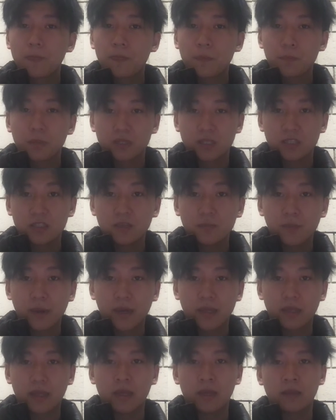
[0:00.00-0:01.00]

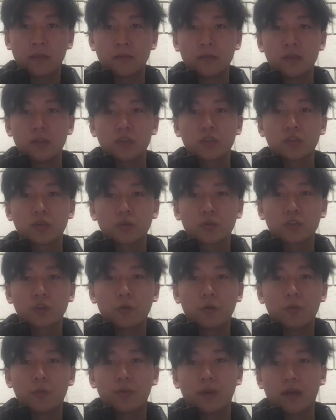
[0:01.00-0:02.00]
participate in
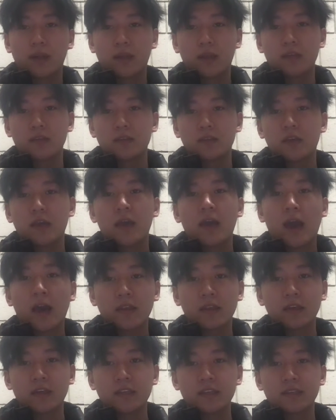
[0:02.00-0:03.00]
social practice
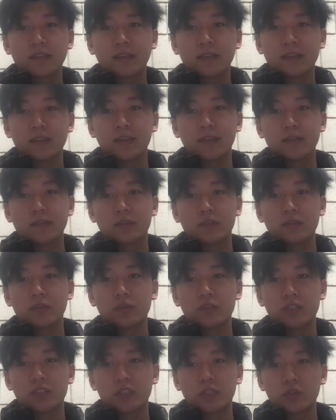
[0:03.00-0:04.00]
and easily lead to
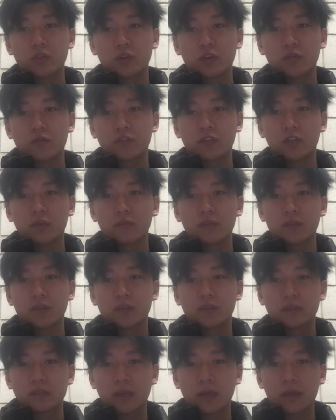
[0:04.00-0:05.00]
gene drift of the
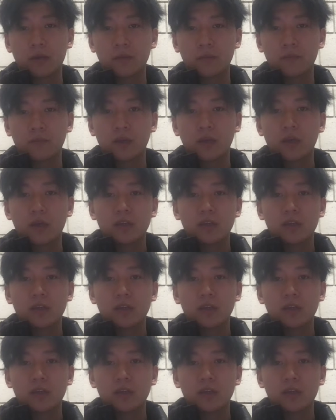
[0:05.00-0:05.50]
same